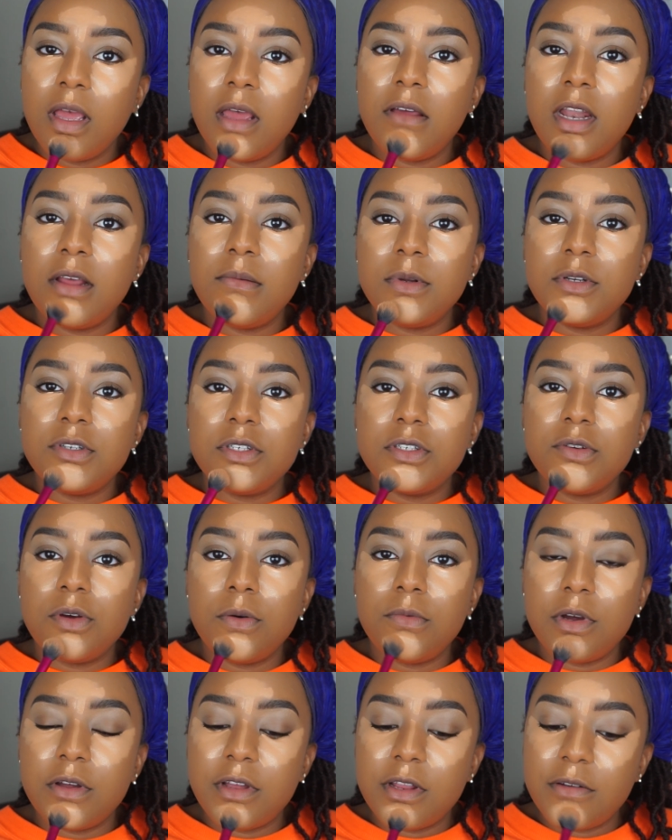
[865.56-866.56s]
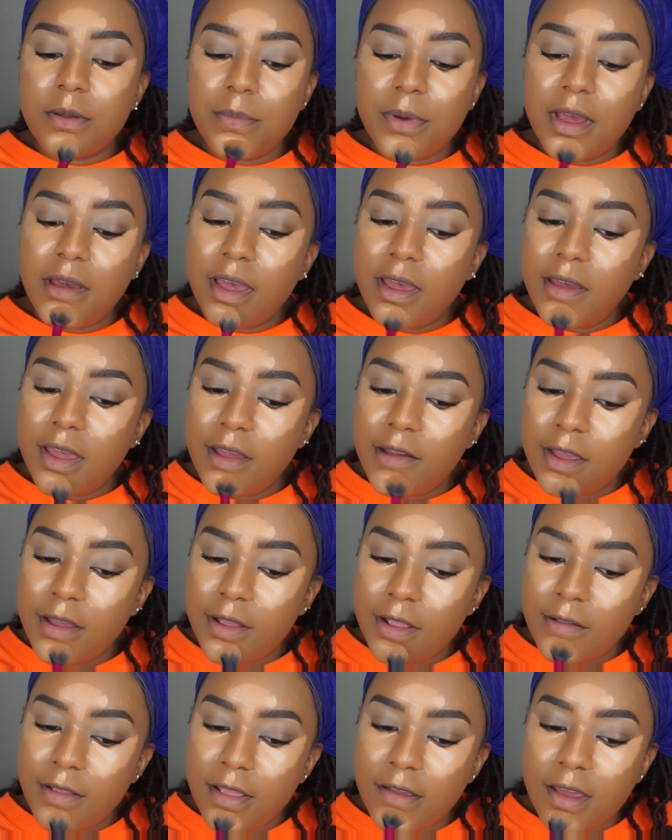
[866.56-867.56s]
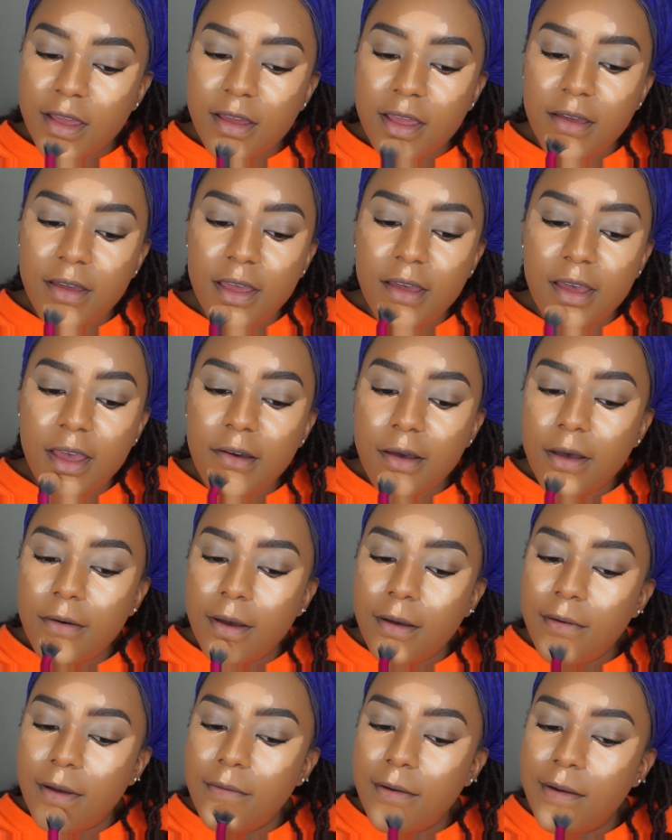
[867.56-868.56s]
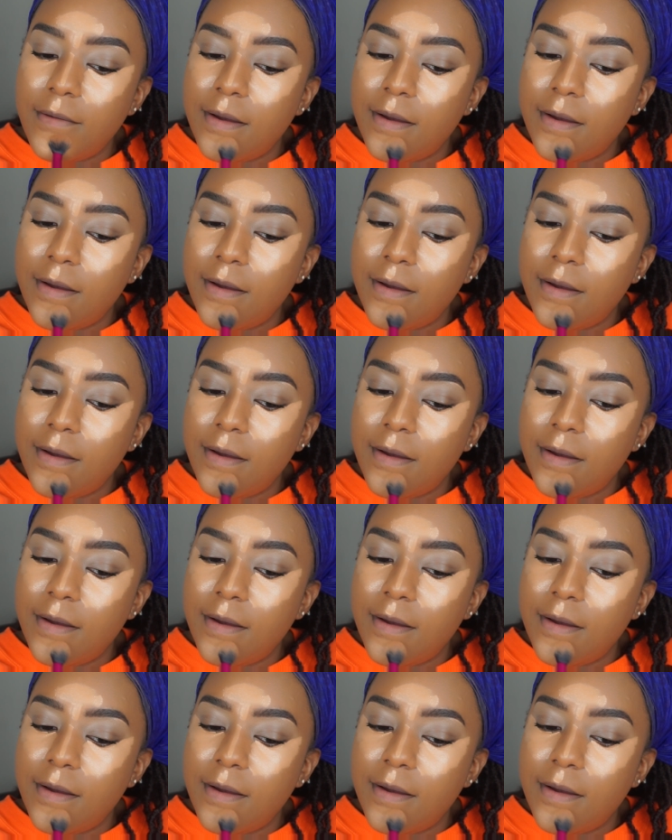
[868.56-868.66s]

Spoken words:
And I'm just going to pat that out.